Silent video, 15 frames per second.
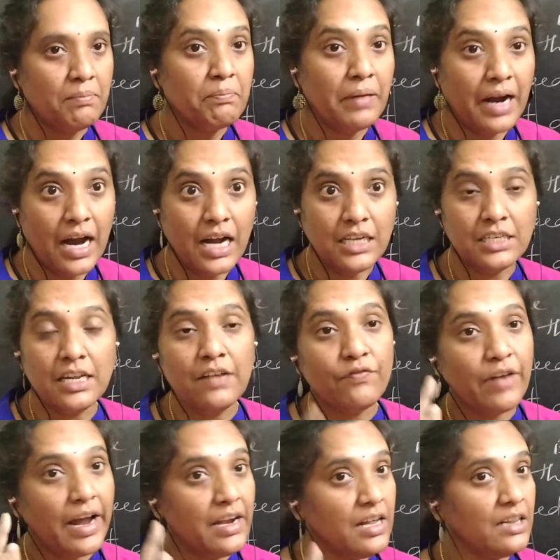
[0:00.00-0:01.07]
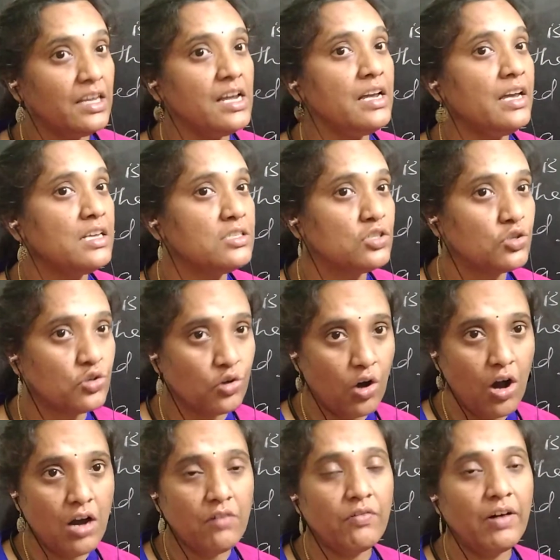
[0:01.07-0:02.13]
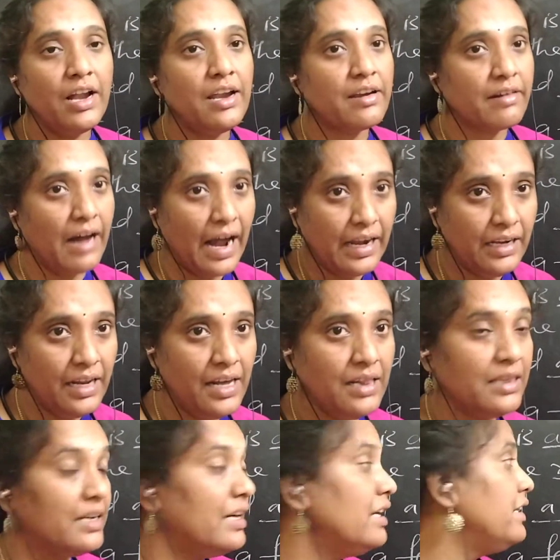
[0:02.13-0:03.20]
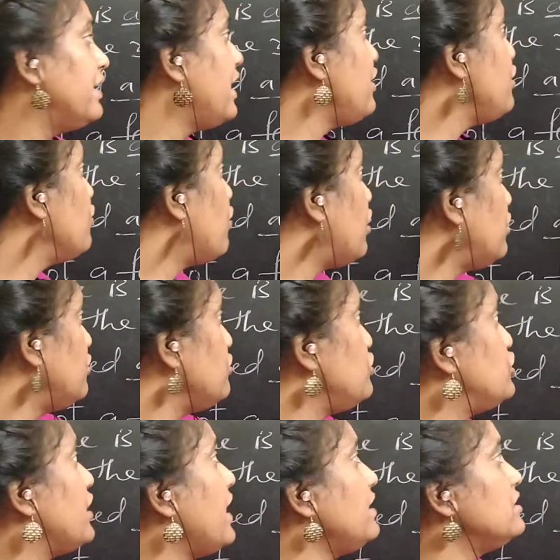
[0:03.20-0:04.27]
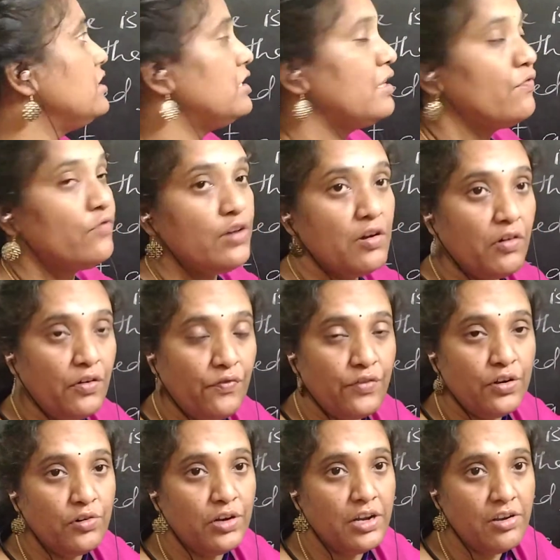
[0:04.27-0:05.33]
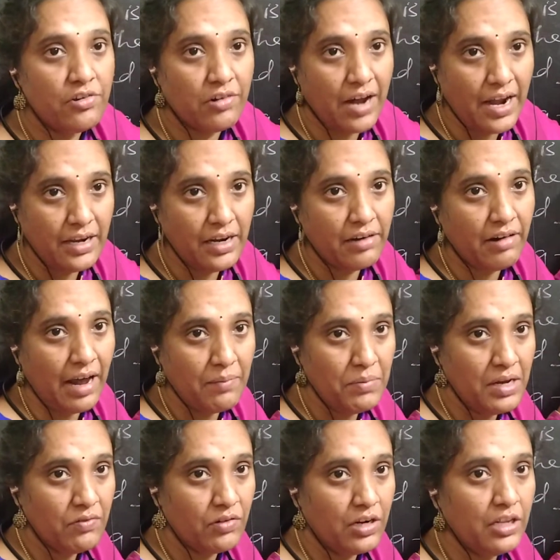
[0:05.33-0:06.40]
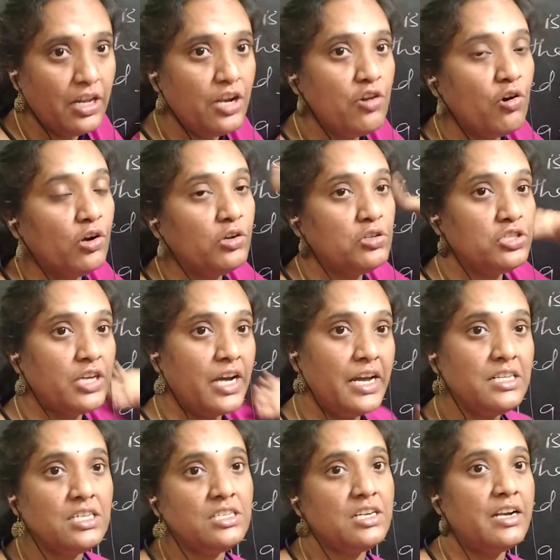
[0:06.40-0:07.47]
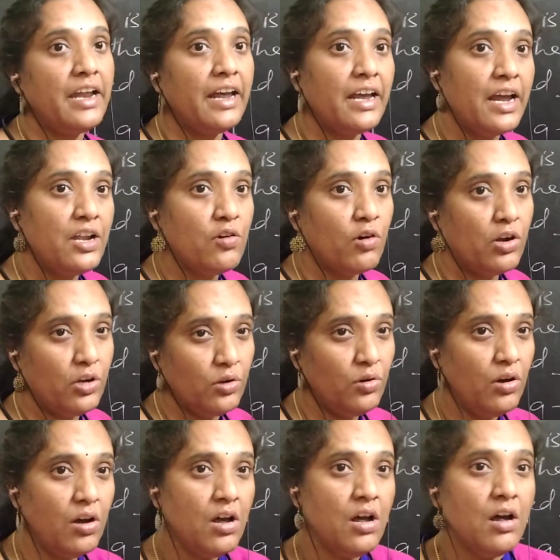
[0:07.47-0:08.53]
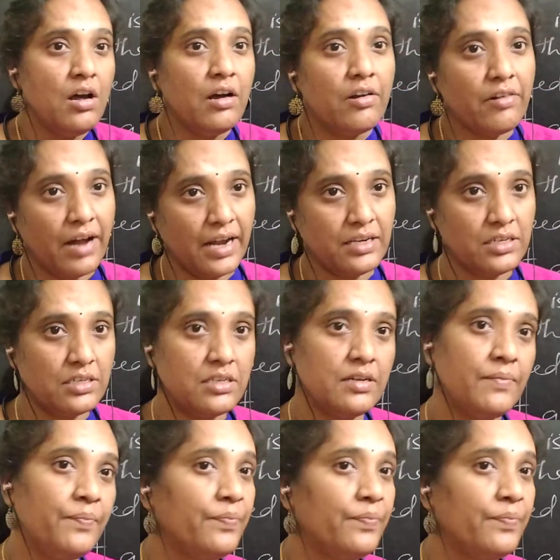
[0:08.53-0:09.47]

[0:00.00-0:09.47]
But if anything is wrong while writing that, then you want to change it. If you didn't write a rhyming word, then you want to change it and again you want to write it.